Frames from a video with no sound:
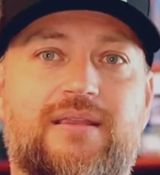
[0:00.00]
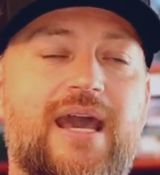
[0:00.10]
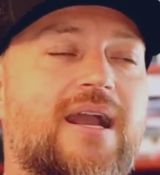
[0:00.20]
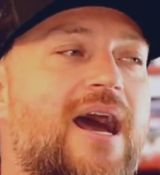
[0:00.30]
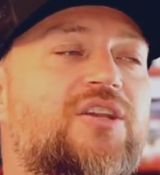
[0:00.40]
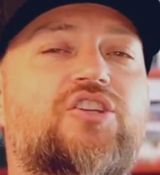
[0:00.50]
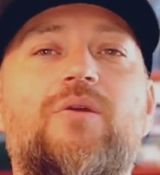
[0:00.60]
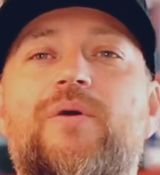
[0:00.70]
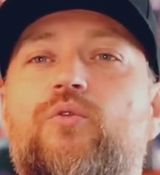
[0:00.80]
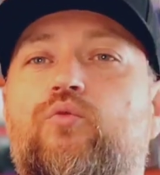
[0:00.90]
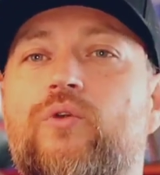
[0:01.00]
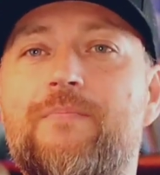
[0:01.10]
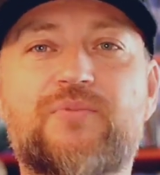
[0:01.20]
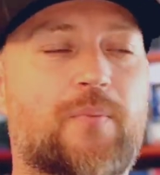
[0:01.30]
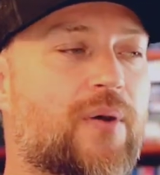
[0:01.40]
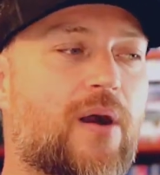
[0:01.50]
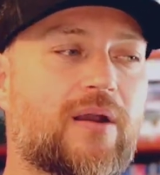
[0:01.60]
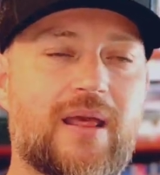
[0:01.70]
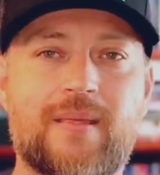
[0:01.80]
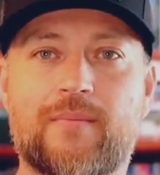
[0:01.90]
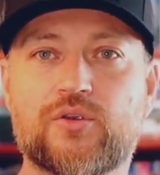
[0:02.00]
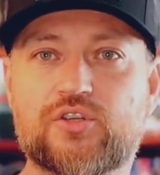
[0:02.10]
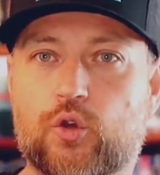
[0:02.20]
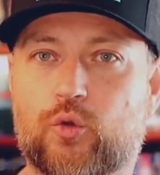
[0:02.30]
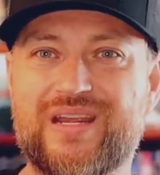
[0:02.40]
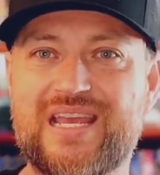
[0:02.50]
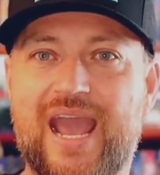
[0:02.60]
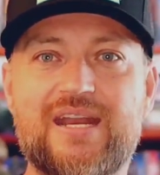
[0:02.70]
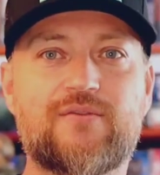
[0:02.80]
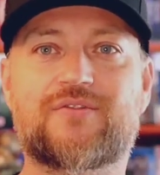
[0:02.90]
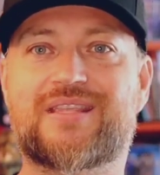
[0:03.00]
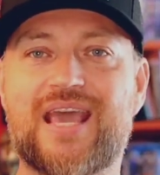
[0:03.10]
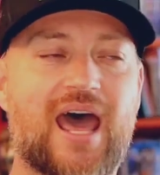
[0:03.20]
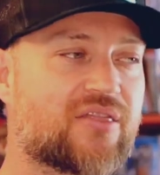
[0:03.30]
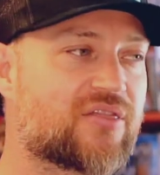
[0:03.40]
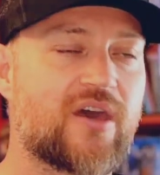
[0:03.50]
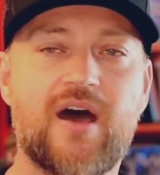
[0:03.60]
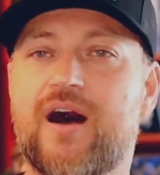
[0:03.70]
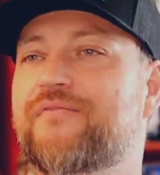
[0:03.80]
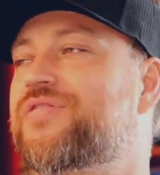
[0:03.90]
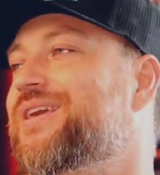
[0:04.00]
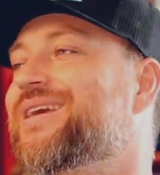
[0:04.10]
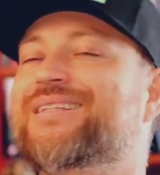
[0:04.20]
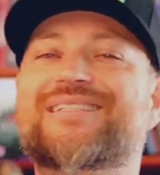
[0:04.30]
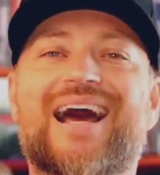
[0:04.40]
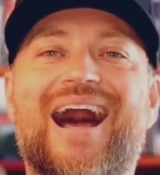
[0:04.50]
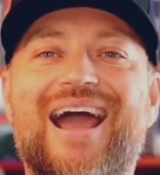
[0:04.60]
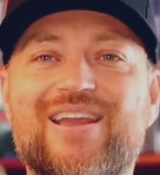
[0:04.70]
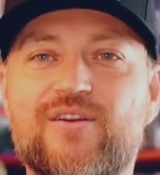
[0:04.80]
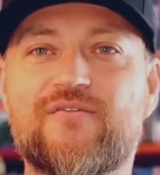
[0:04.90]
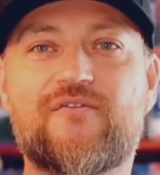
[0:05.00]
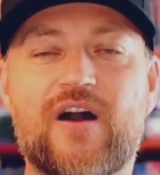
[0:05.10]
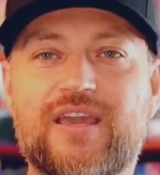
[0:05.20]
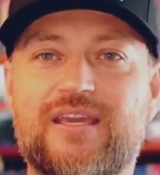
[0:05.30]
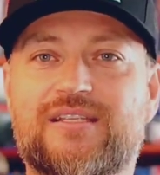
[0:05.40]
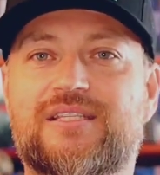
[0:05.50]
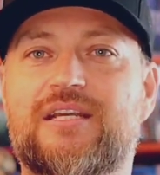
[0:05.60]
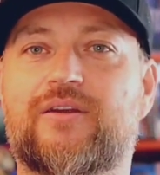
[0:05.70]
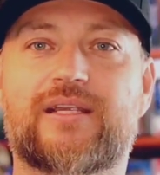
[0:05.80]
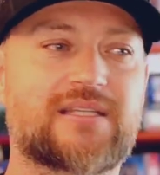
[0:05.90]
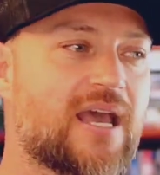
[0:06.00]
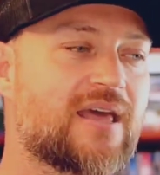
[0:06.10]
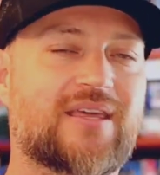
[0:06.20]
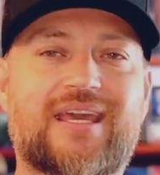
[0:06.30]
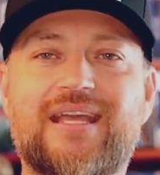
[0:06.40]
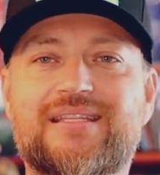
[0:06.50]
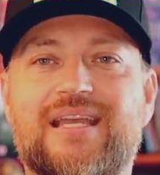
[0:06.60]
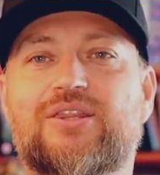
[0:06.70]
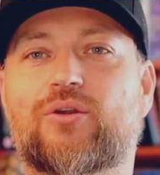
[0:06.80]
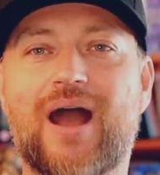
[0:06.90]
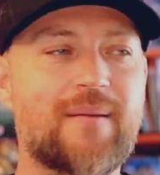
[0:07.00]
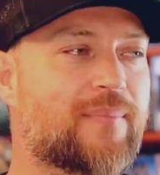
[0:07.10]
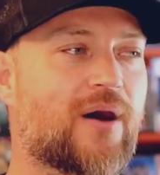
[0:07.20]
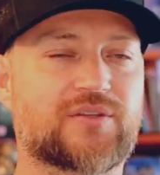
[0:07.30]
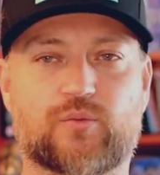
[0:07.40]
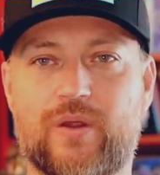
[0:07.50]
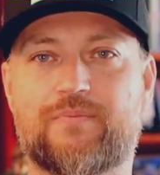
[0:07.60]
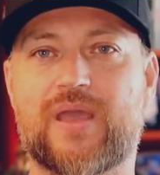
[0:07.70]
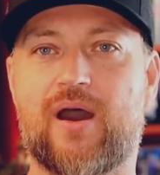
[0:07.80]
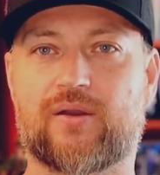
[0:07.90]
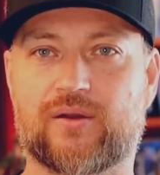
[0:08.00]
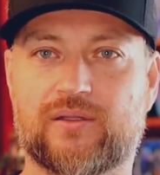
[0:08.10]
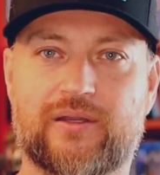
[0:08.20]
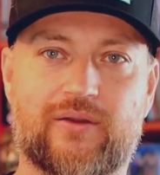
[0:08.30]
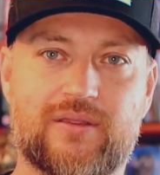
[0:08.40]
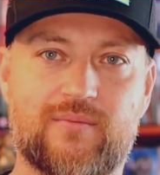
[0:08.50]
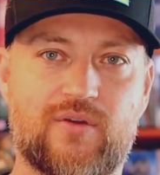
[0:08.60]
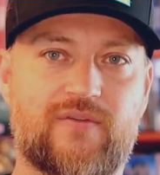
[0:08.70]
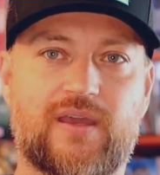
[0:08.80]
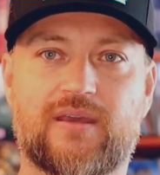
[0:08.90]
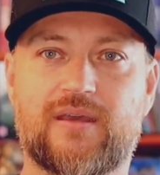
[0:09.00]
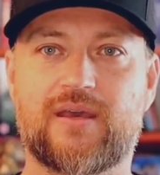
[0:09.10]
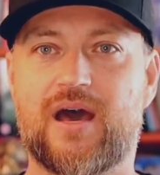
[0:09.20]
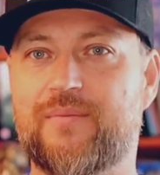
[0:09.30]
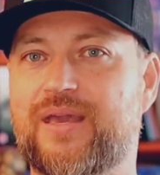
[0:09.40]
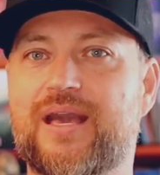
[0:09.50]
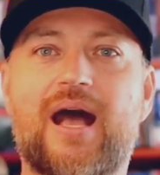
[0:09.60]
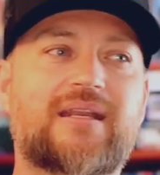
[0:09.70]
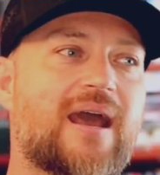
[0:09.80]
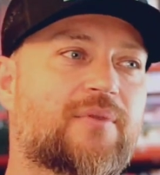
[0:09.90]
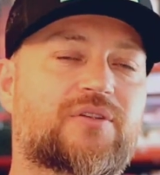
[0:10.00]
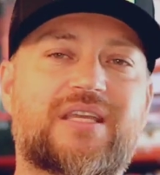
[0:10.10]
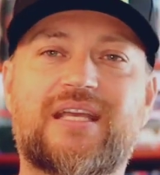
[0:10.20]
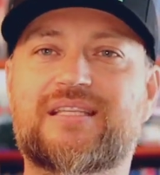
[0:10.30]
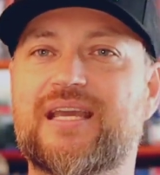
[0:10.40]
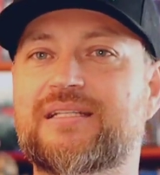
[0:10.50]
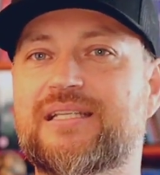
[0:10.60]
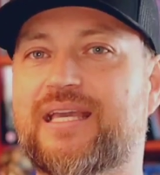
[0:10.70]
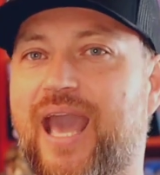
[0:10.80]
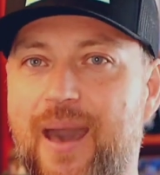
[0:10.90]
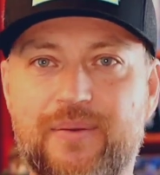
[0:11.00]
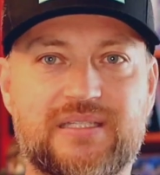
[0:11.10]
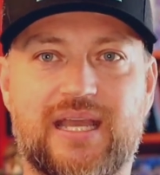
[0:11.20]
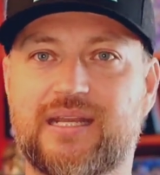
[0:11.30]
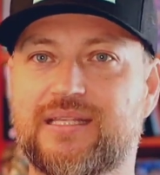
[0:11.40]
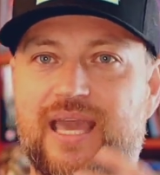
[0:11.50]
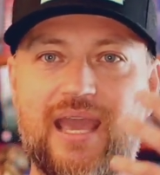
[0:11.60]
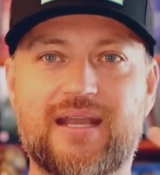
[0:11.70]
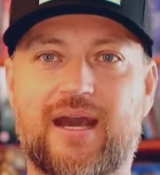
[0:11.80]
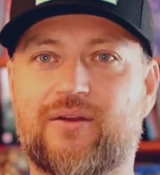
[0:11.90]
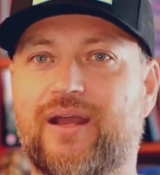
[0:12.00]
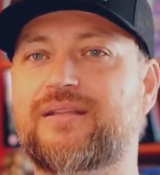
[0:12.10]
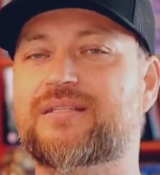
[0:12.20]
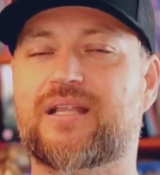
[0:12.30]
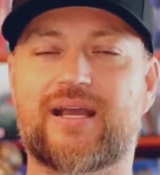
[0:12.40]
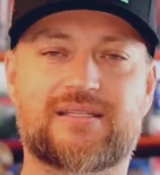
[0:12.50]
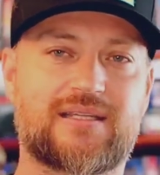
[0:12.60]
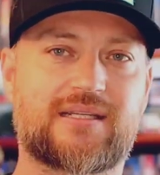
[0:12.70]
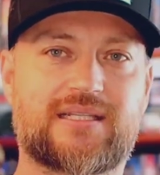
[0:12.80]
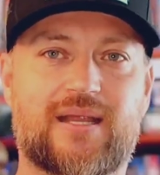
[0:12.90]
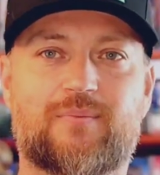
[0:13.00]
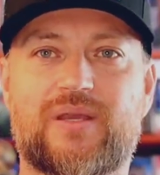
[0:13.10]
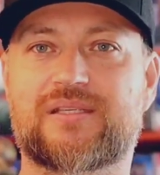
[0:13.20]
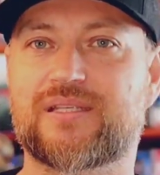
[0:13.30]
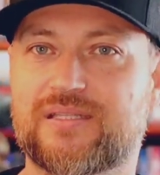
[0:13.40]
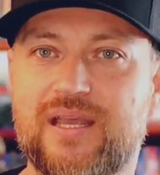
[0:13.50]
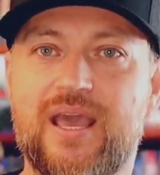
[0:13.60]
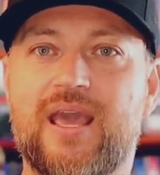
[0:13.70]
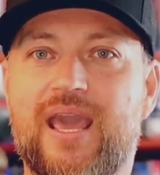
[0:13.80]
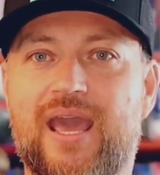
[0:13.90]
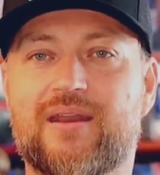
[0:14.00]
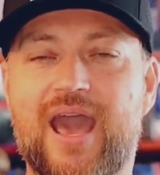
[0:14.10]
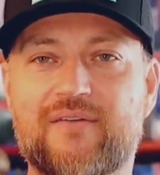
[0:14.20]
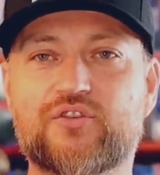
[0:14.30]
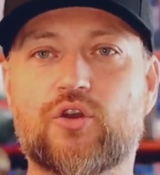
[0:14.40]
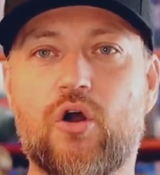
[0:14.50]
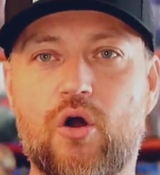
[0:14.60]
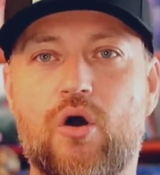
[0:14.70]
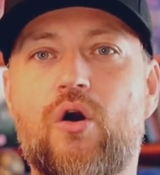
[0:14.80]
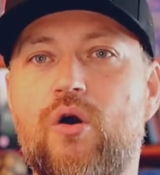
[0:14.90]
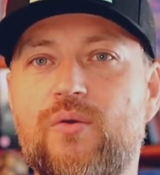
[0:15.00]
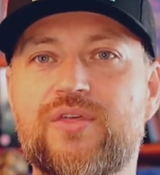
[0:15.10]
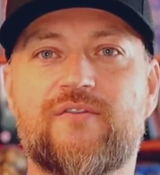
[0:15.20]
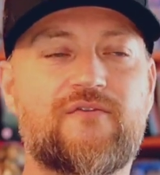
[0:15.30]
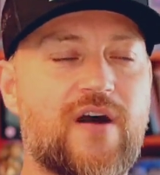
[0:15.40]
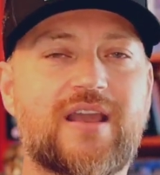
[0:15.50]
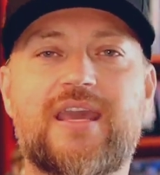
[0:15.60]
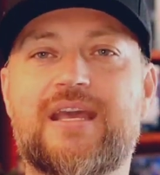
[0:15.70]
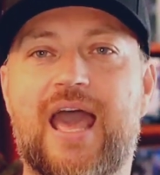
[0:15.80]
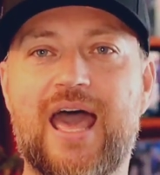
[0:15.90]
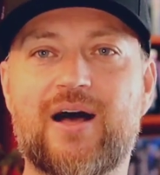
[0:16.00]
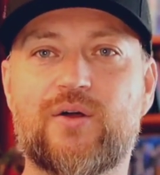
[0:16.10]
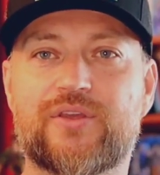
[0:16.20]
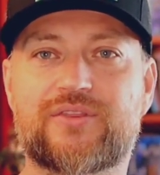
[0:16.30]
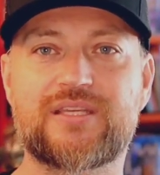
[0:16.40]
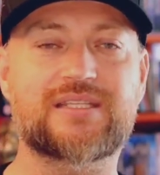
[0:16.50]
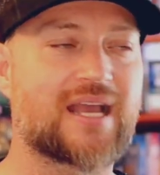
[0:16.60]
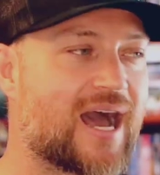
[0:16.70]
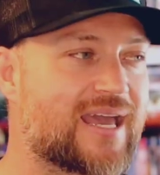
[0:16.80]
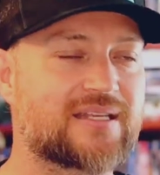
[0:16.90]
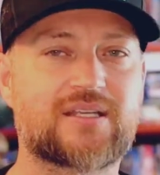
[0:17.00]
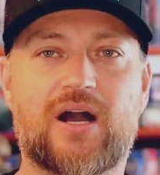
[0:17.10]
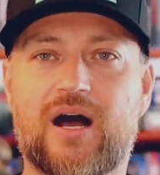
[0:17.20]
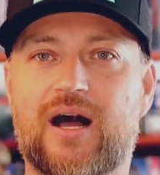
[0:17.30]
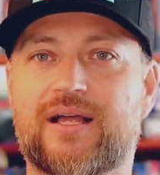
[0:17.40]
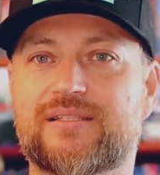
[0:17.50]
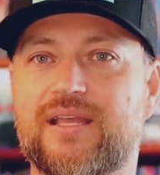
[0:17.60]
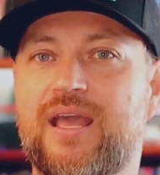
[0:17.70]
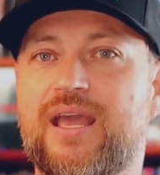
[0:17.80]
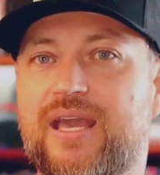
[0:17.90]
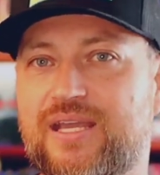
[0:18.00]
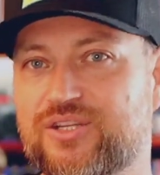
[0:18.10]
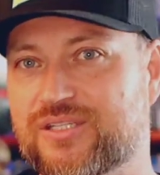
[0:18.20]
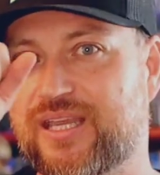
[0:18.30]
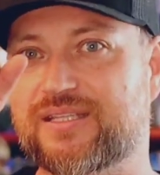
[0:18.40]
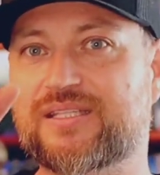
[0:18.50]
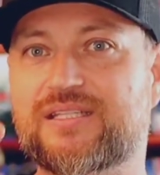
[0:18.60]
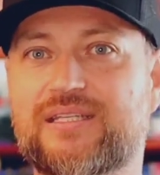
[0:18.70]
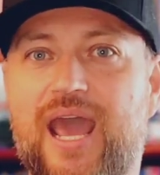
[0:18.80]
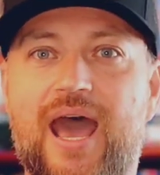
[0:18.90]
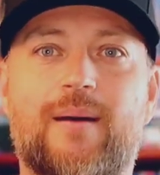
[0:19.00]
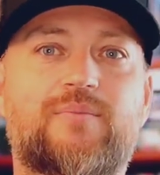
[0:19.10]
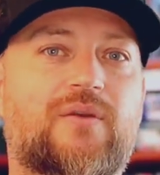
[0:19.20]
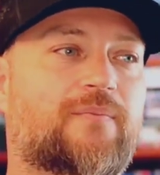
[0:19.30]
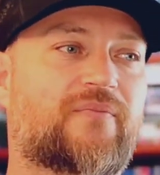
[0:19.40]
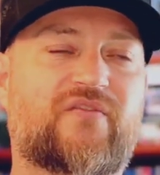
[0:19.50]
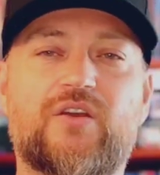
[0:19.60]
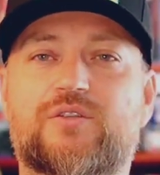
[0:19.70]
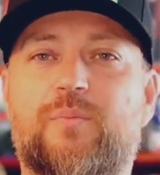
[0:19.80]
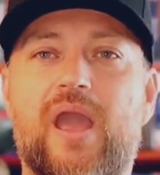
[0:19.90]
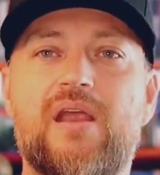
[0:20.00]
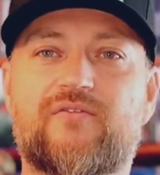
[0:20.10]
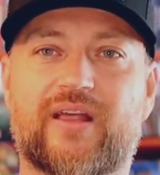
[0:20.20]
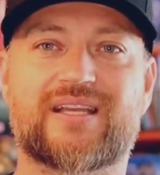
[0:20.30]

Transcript: That guy should have been ripped apart in the most creative death of the entire fucking series. The kids get their eyeballs ripped out earlier in the movie. I mean, goddamn, there's kids getting decapitated. Kate got her head sliced into 10 pieces. And after all the fucking hell that this guy has caused, he just gets stabbed feels pain for